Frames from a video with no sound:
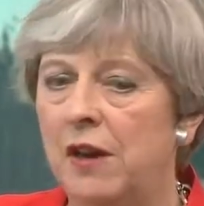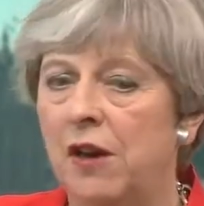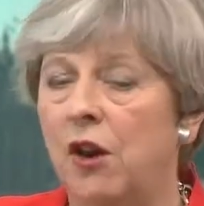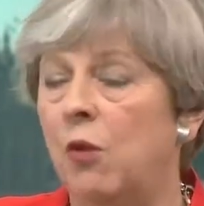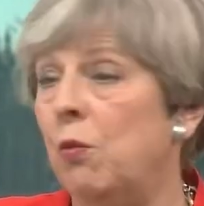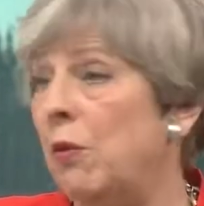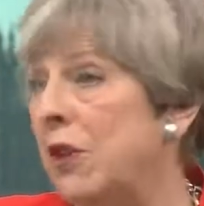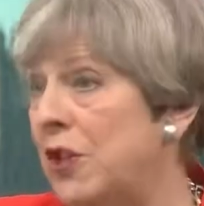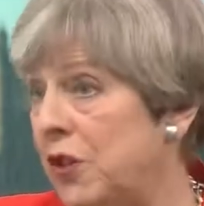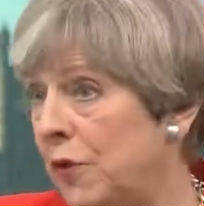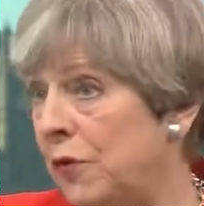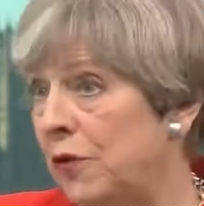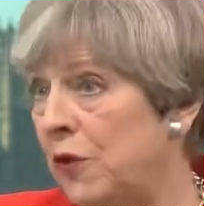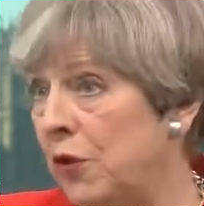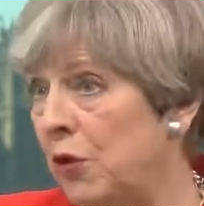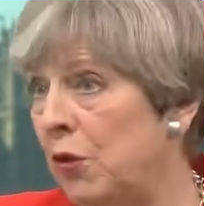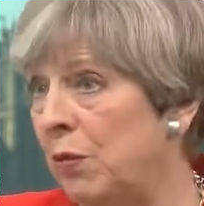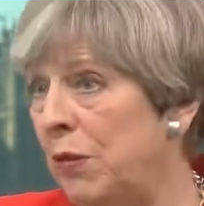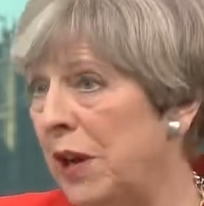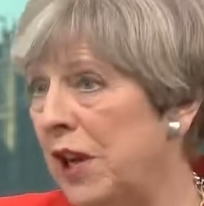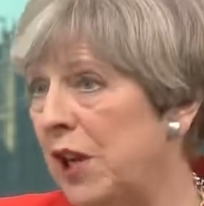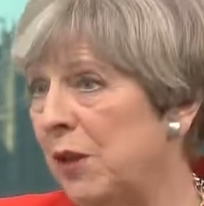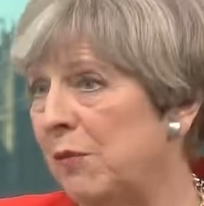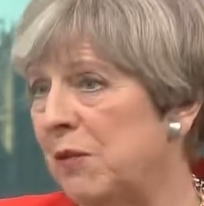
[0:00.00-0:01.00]
On winter fuel
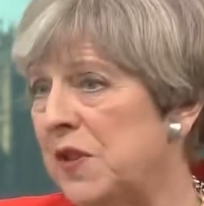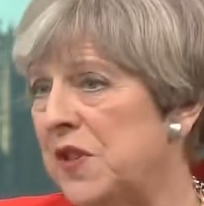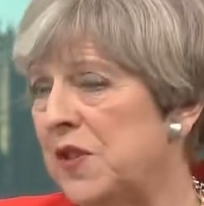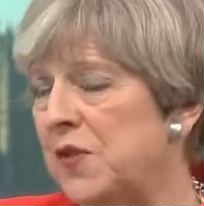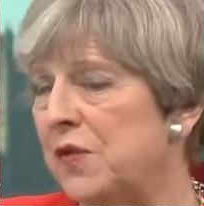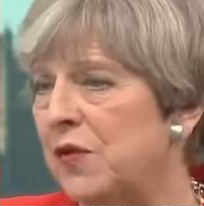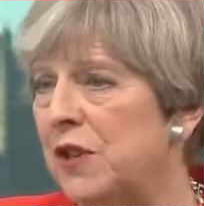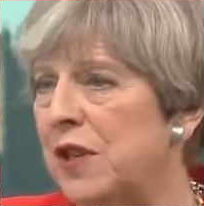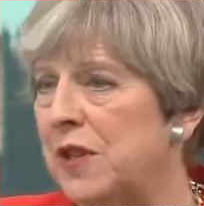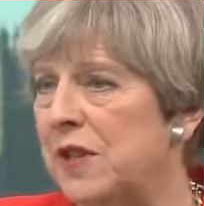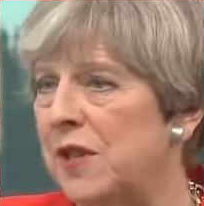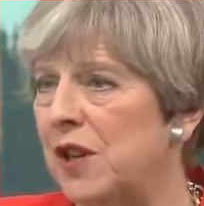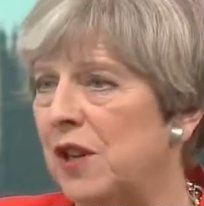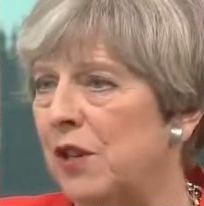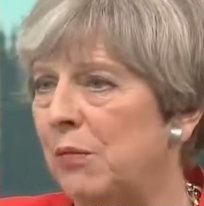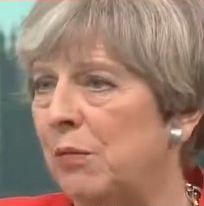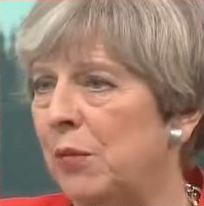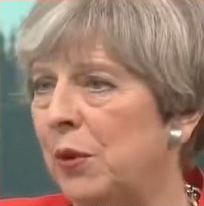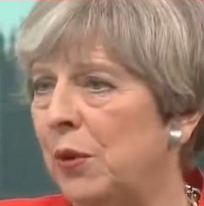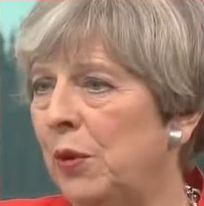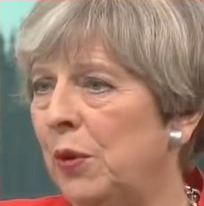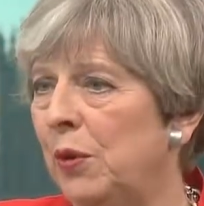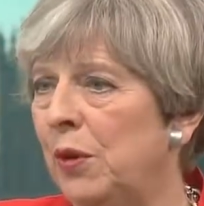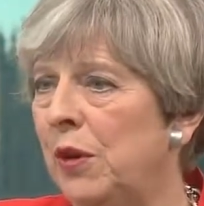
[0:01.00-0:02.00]
payments, for
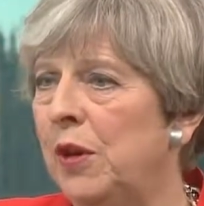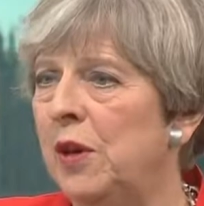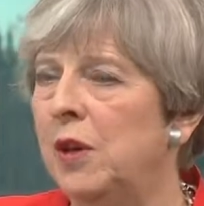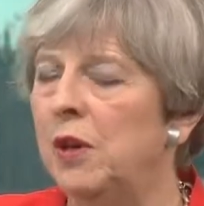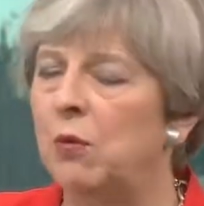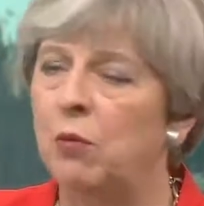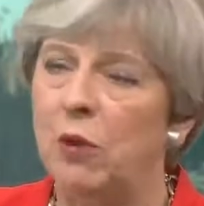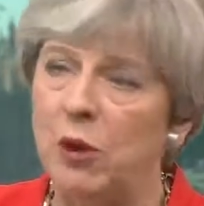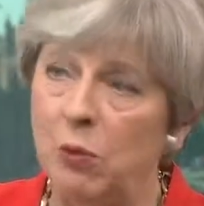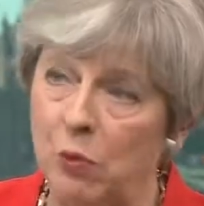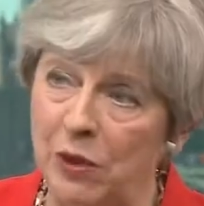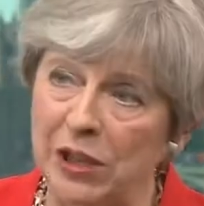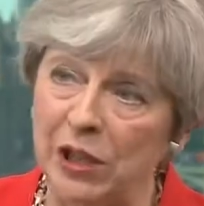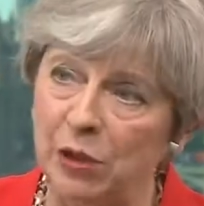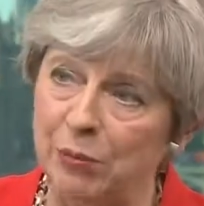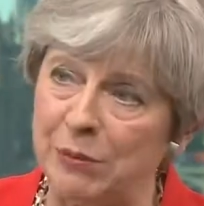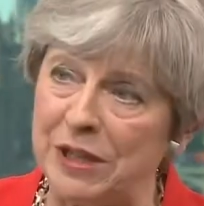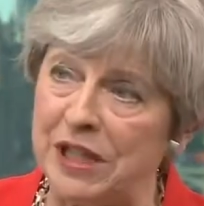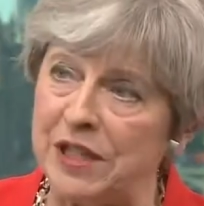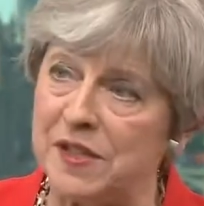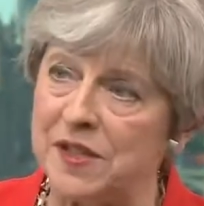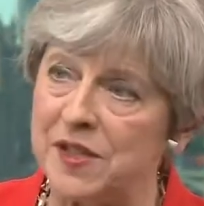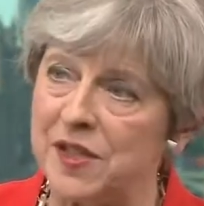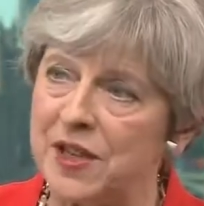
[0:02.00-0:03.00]
example, we will
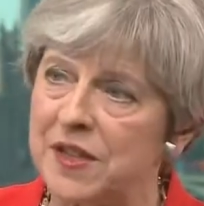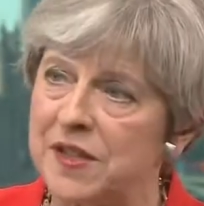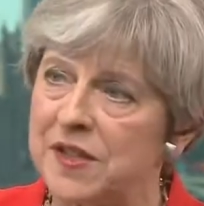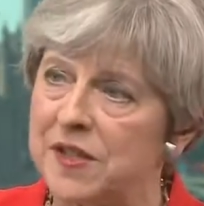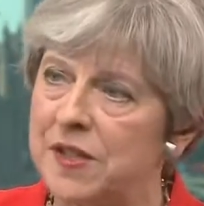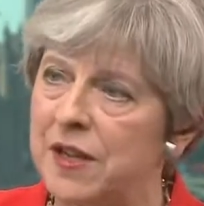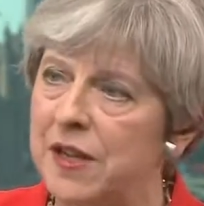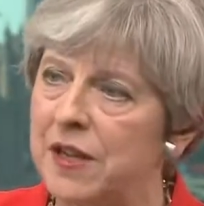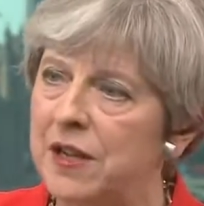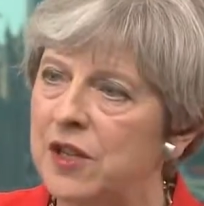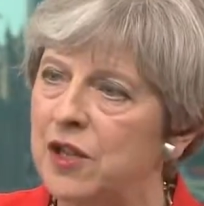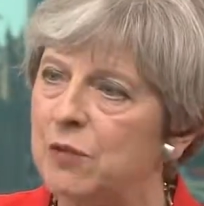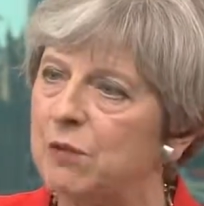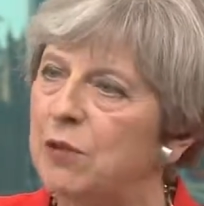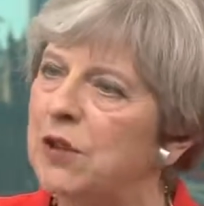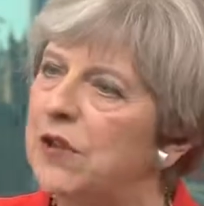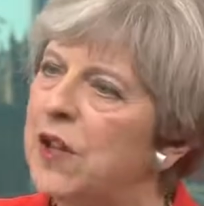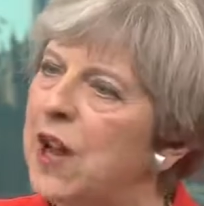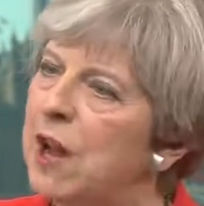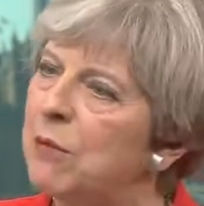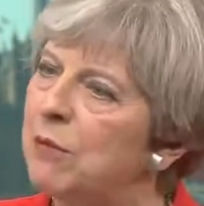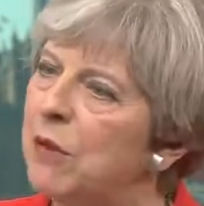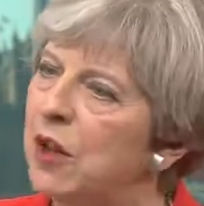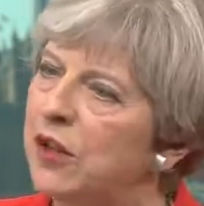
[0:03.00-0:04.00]
means test that, but that